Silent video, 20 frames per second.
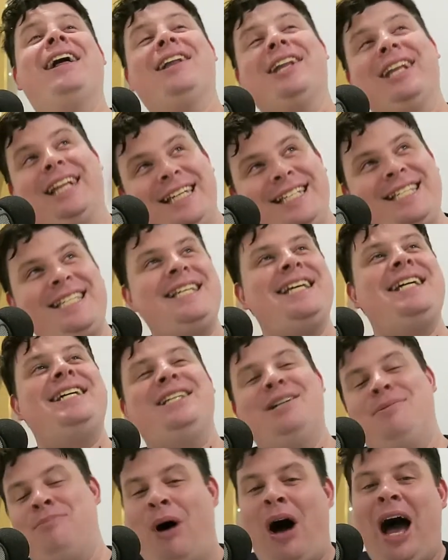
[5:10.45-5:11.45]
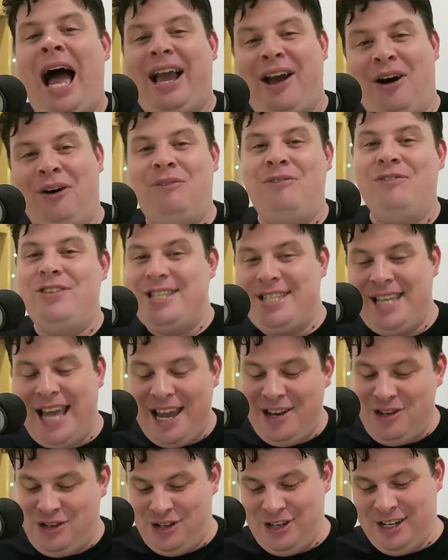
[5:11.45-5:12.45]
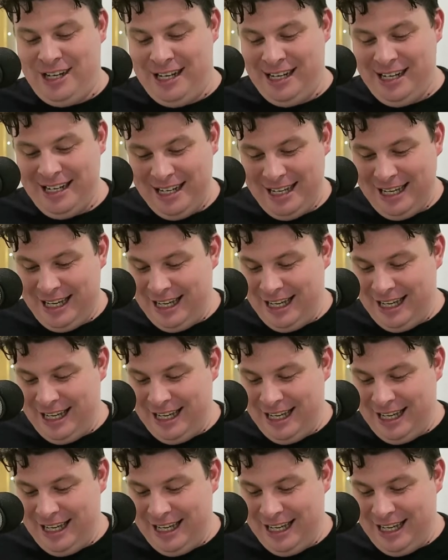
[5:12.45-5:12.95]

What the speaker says: listening to my conversation